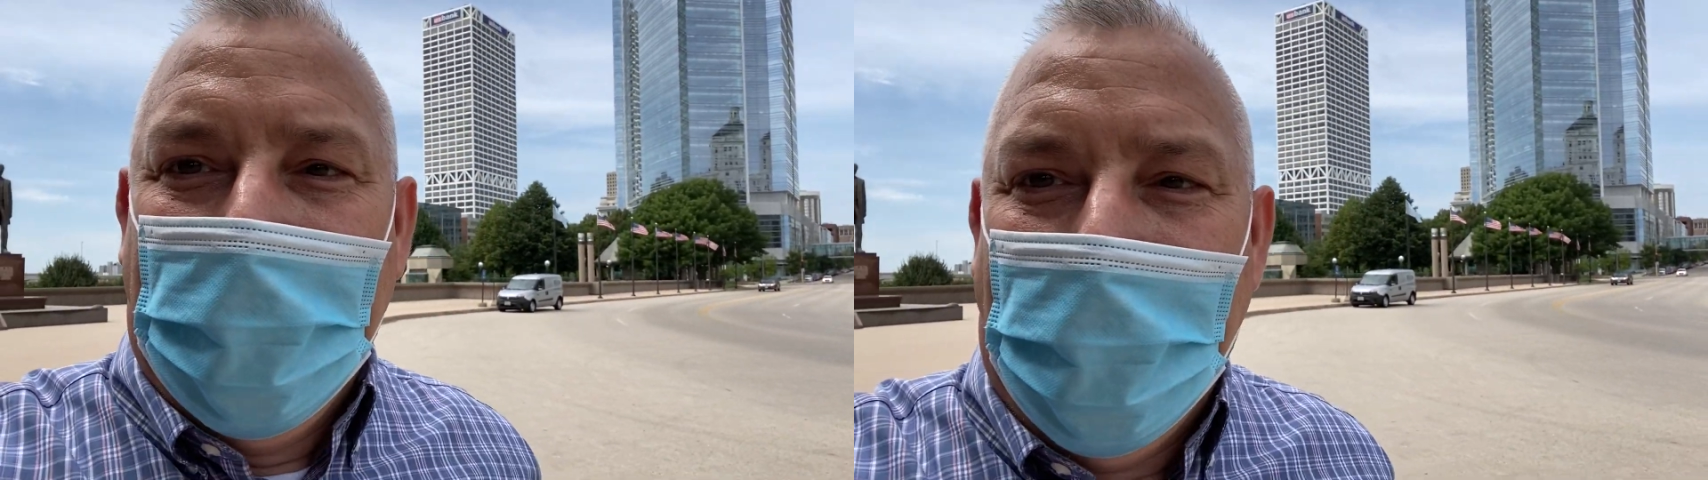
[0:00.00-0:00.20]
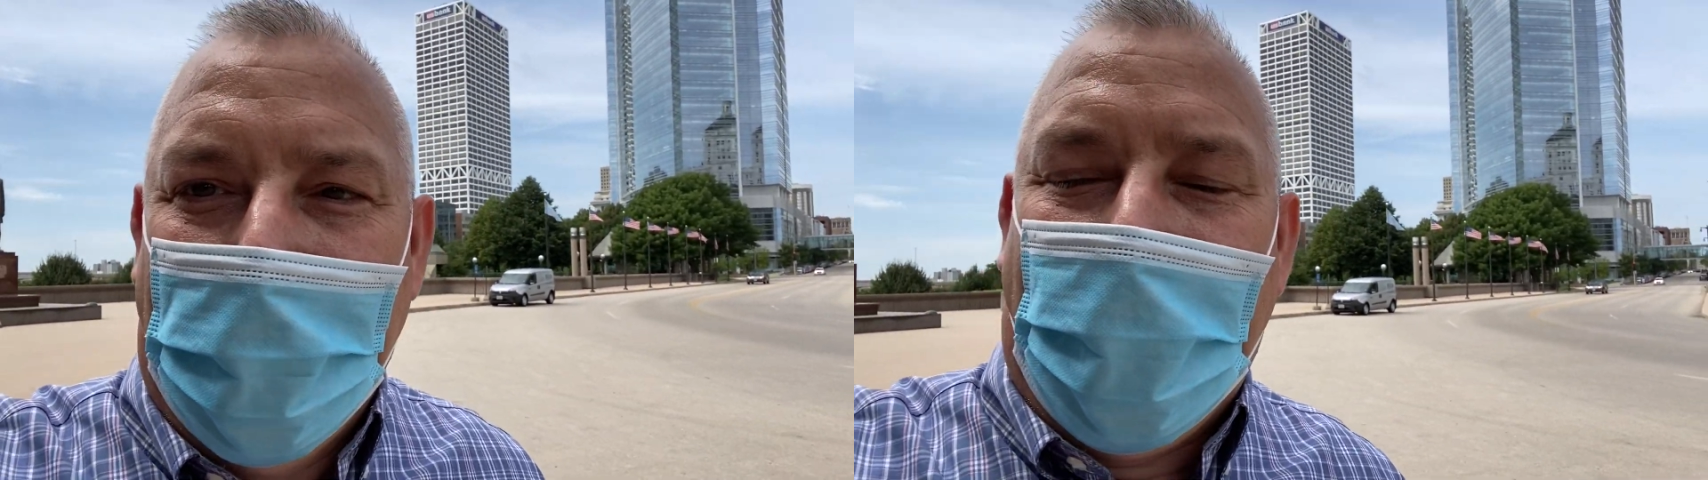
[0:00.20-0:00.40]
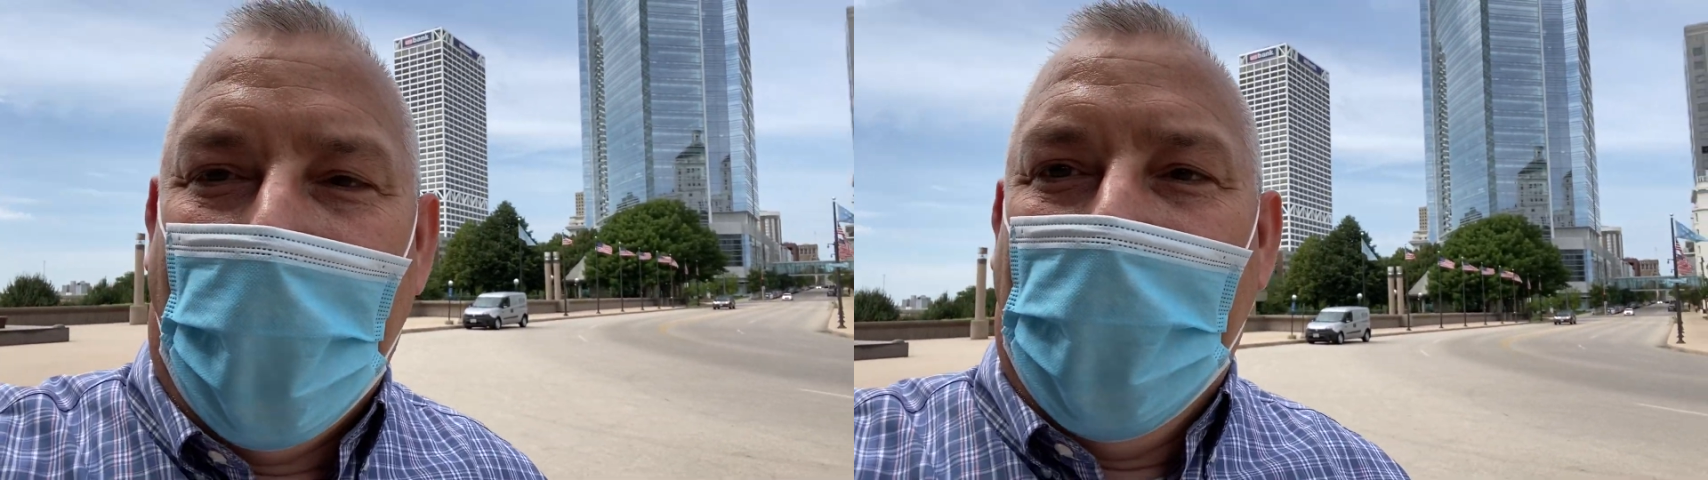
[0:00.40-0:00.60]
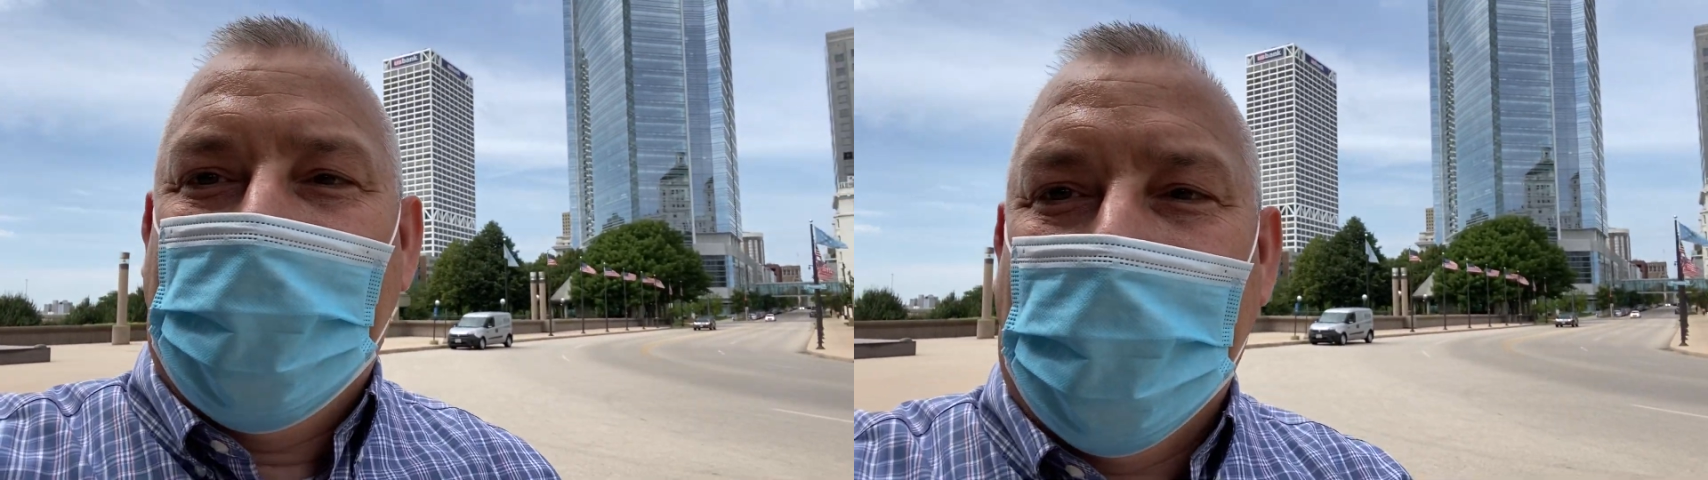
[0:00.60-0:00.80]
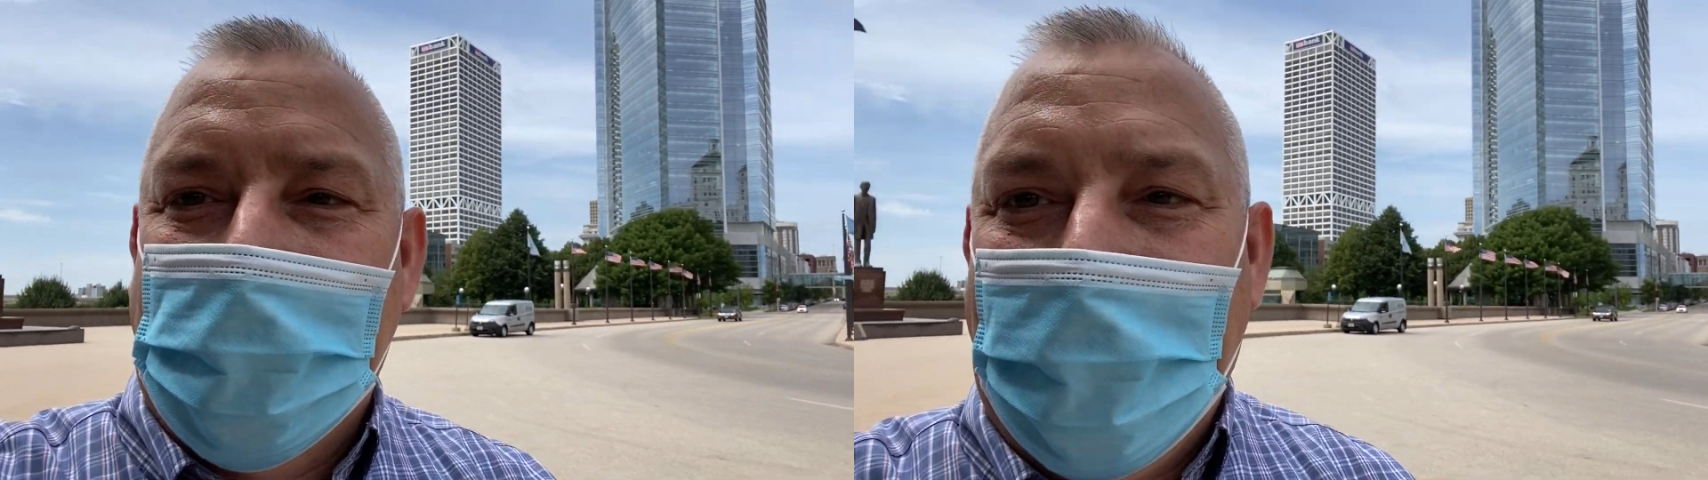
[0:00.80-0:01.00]
but for
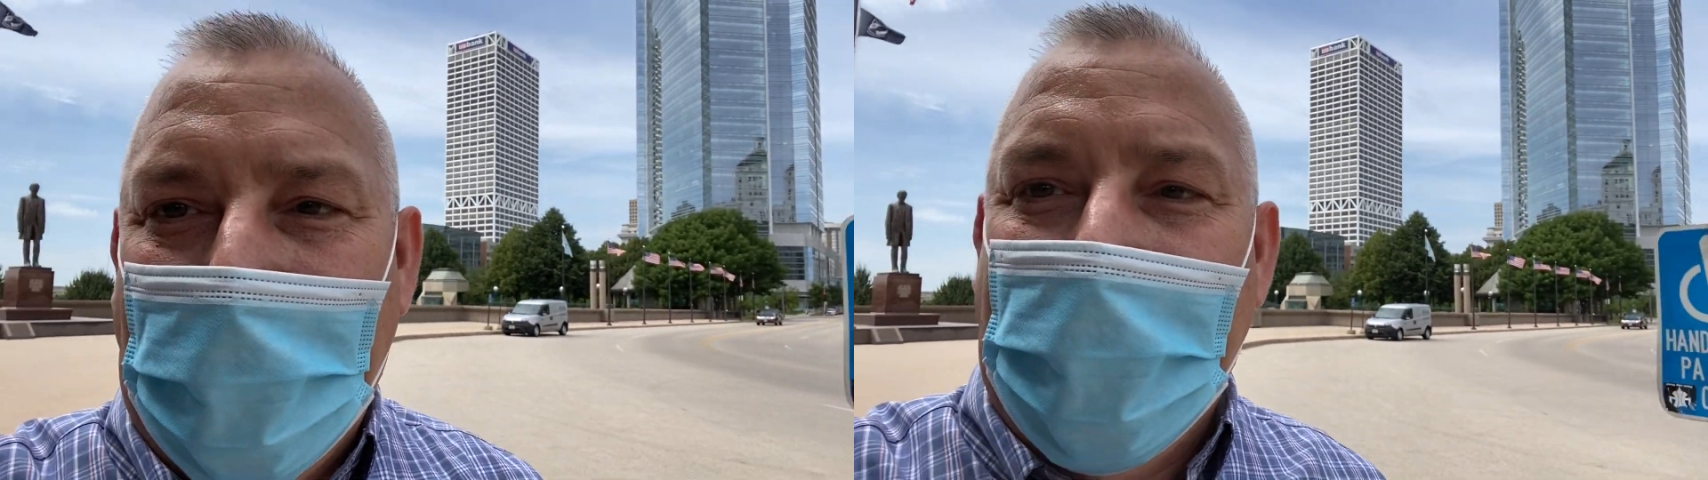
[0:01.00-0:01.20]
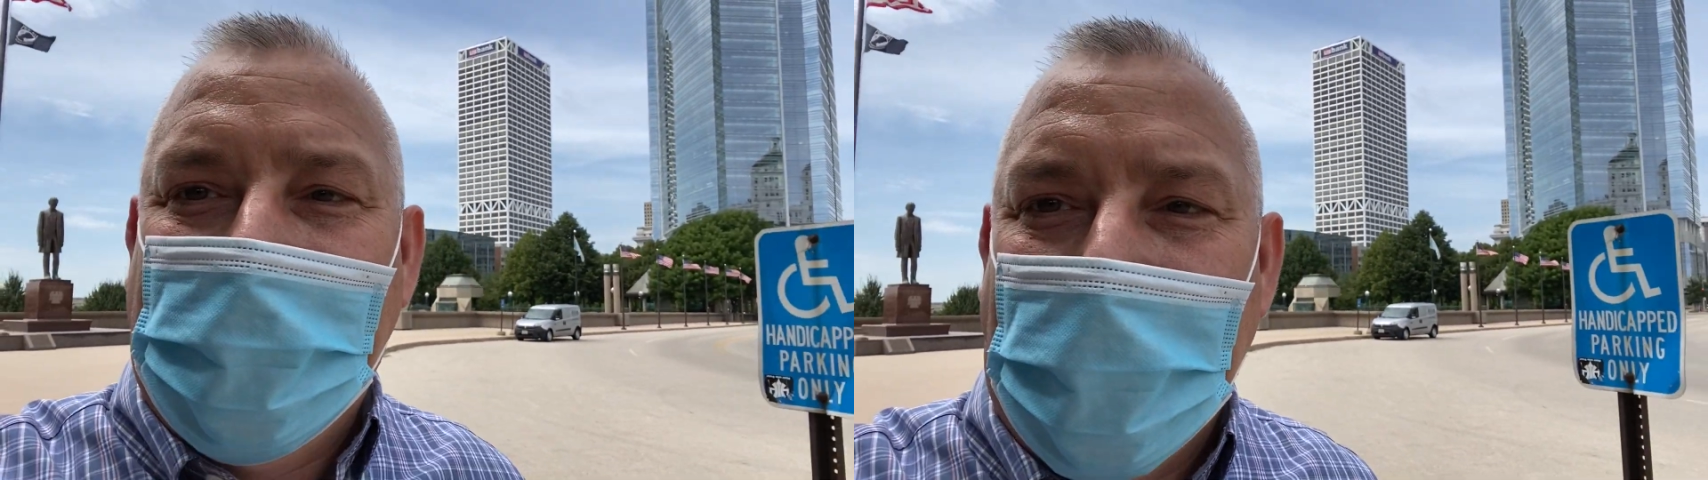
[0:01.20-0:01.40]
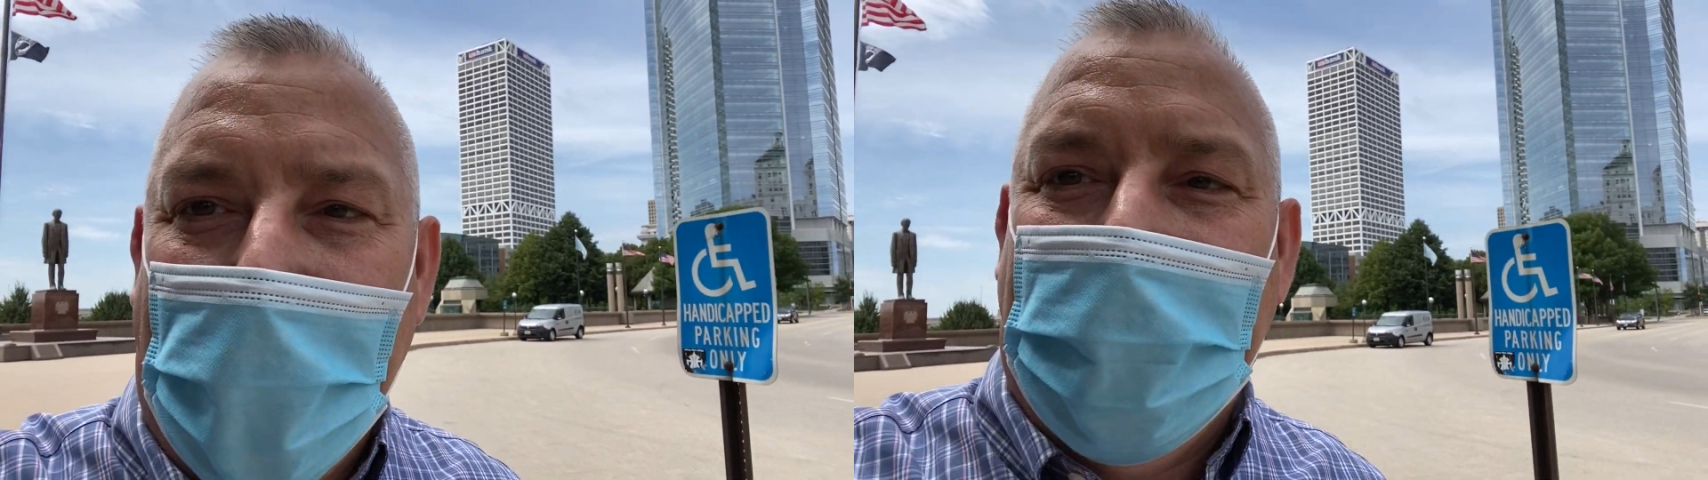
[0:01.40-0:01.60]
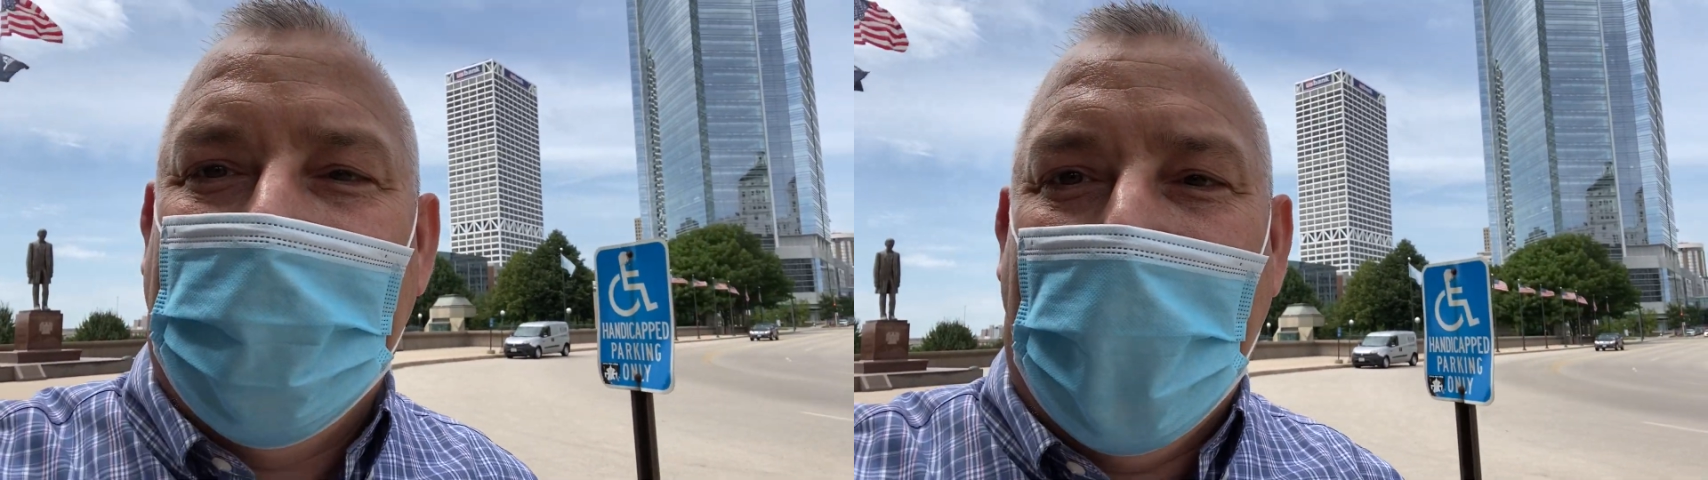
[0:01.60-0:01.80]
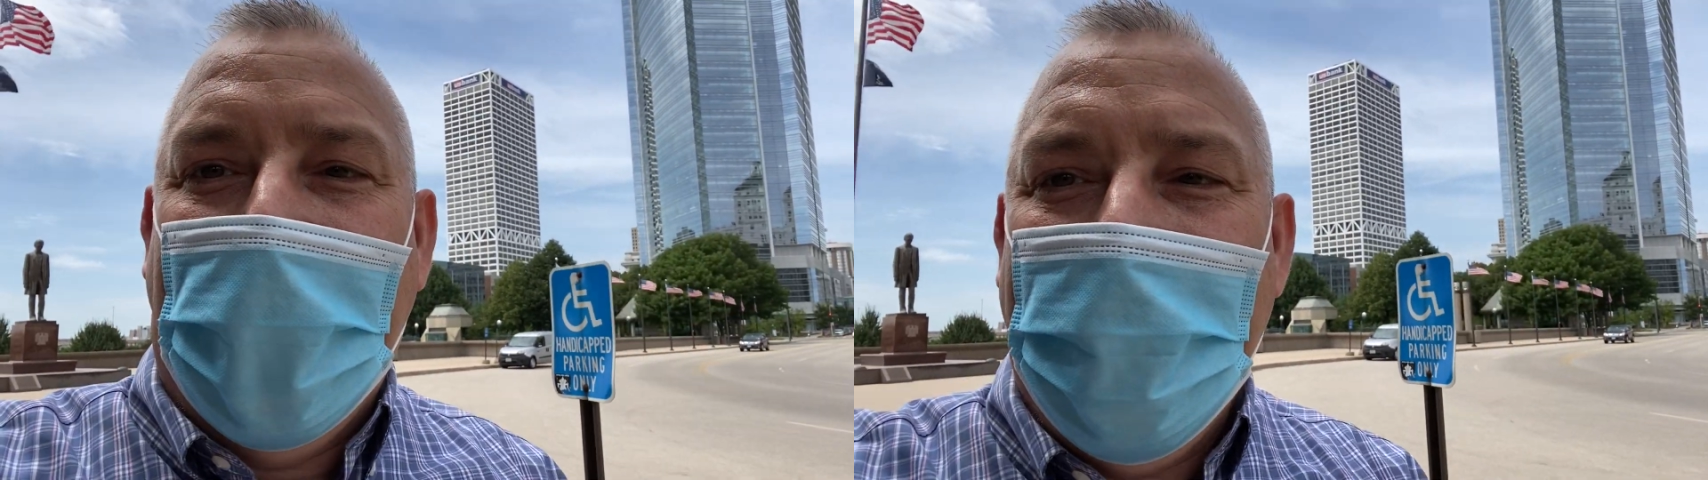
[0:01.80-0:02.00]
us, it's a very exciting
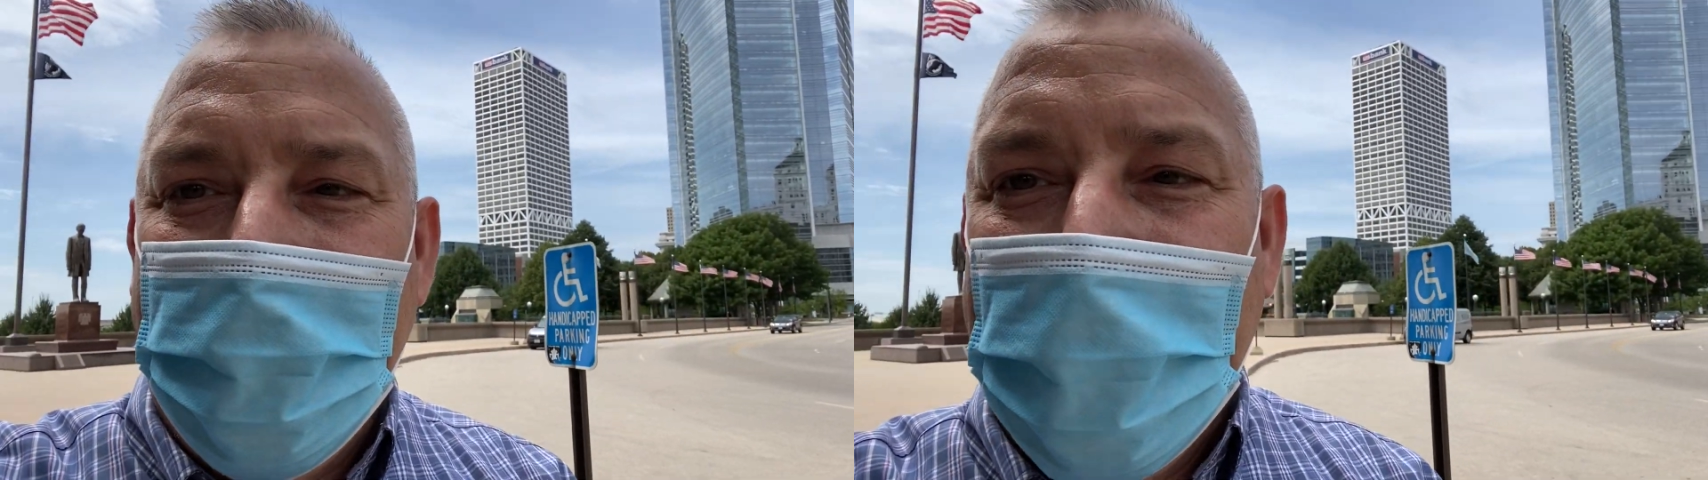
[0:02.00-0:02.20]
day